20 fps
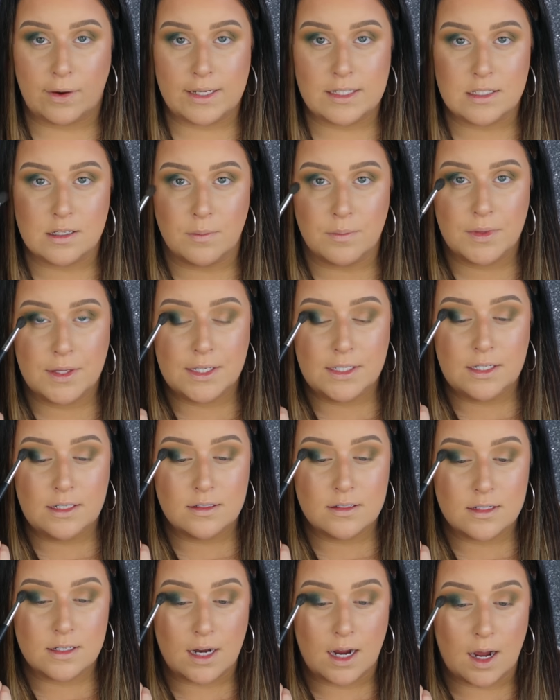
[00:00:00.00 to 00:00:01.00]
Okay, something
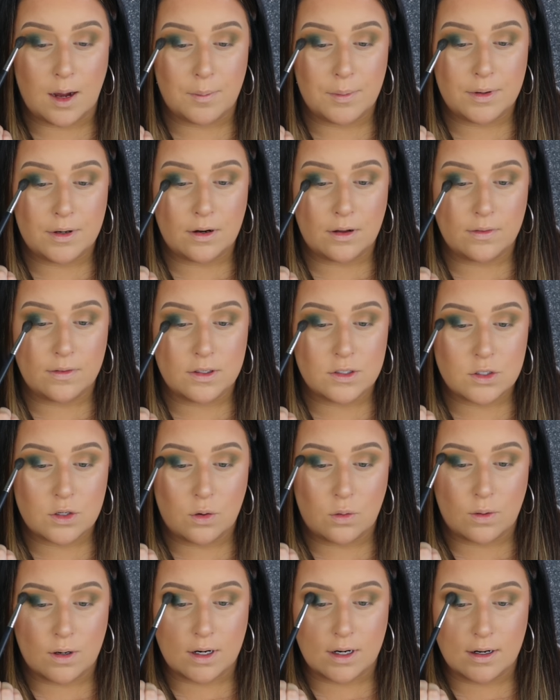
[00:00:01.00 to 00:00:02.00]
needs to happen on this
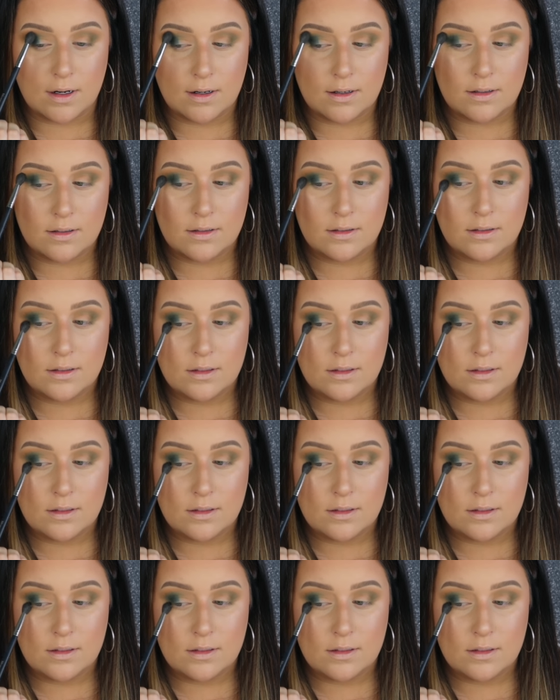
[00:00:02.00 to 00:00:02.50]
corner.